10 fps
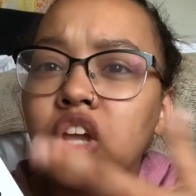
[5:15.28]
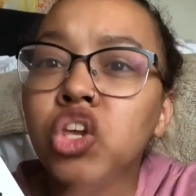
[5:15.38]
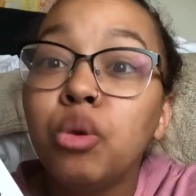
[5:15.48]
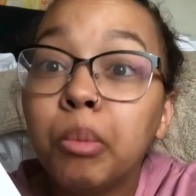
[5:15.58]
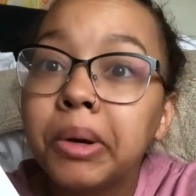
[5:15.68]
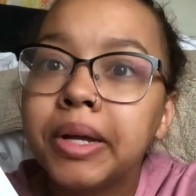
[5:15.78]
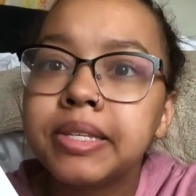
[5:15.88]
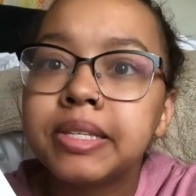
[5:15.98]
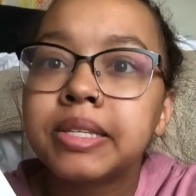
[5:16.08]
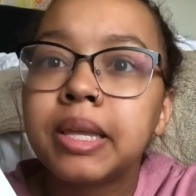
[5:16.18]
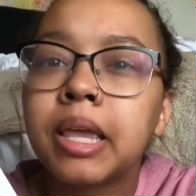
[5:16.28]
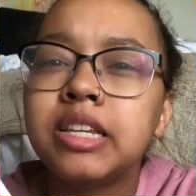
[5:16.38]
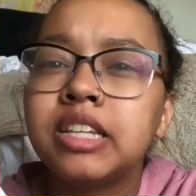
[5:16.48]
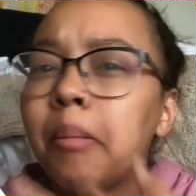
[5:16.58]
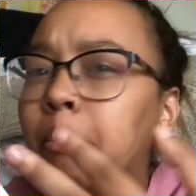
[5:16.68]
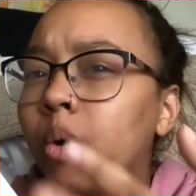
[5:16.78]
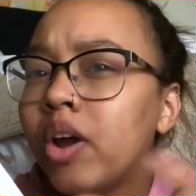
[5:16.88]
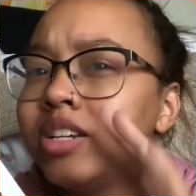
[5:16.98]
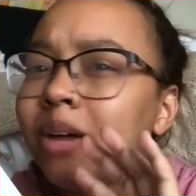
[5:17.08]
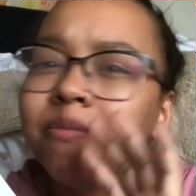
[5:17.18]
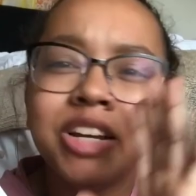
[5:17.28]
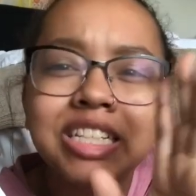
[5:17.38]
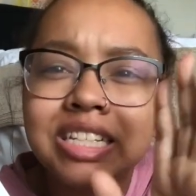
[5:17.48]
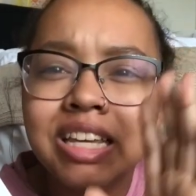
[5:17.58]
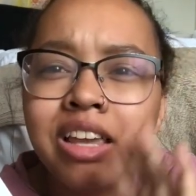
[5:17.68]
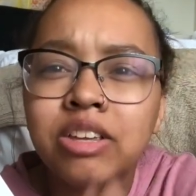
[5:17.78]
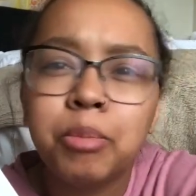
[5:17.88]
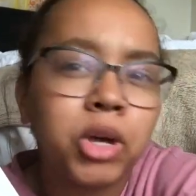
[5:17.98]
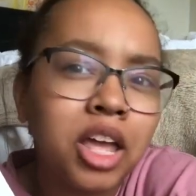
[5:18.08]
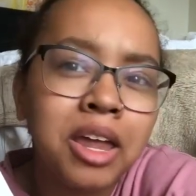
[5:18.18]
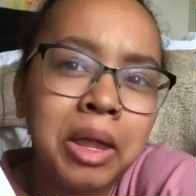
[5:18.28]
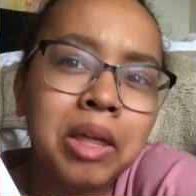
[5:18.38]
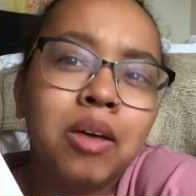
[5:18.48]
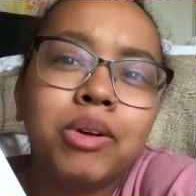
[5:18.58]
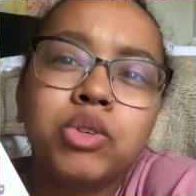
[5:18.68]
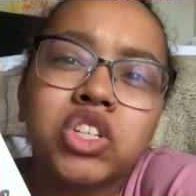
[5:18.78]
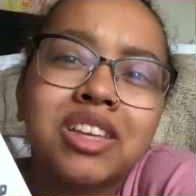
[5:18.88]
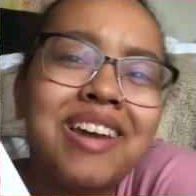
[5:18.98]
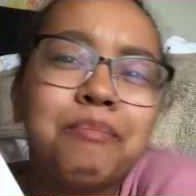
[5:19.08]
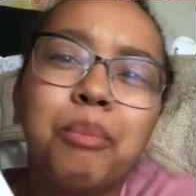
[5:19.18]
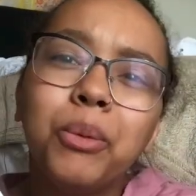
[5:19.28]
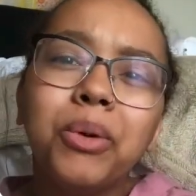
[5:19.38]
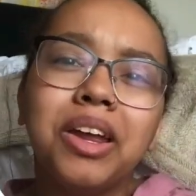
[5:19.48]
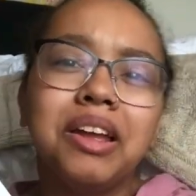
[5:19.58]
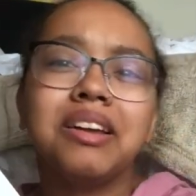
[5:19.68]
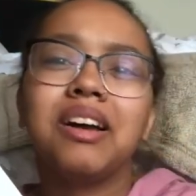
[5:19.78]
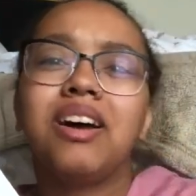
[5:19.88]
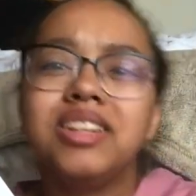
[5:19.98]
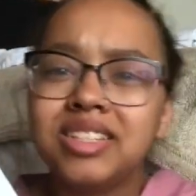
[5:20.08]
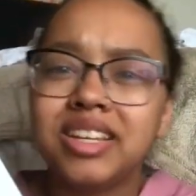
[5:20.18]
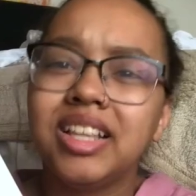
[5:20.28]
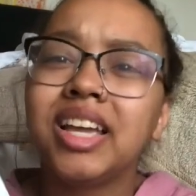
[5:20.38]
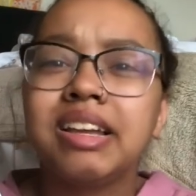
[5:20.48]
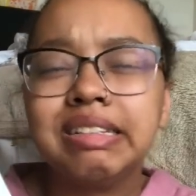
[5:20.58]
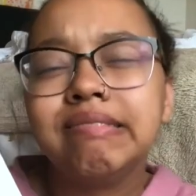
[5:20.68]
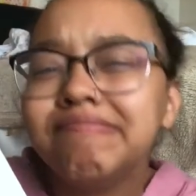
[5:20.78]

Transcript: humorous contemporary type fantasy book, but it was just kind of boring, honestly. Like,